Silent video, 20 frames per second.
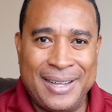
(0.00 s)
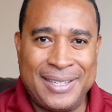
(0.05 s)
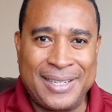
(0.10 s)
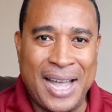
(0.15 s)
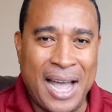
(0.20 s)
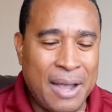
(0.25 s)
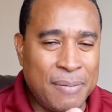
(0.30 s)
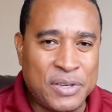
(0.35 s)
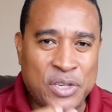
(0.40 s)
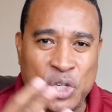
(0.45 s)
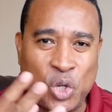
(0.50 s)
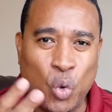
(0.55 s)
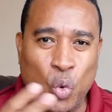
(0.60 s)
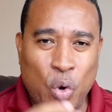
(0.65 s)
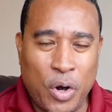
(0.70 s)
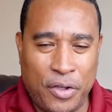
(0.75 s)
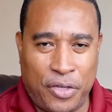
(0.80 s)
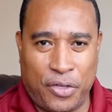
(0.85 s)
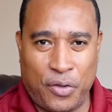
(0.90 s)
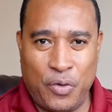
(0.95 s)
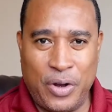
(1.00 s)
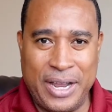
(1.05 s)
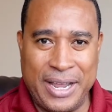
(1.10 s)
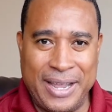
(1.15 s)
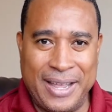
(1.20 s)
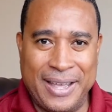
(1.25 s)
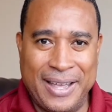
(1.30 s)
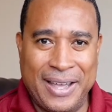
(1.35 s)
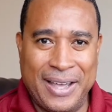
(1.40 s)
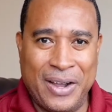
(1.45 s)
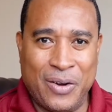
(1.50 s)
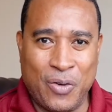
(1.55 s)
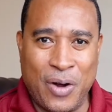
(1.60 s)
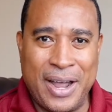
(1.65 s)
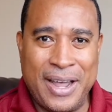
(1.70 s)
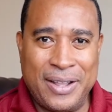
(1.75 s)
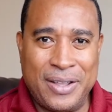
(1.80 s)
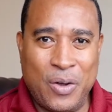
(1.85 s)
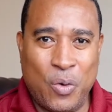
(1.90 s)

times 2 or 3, right?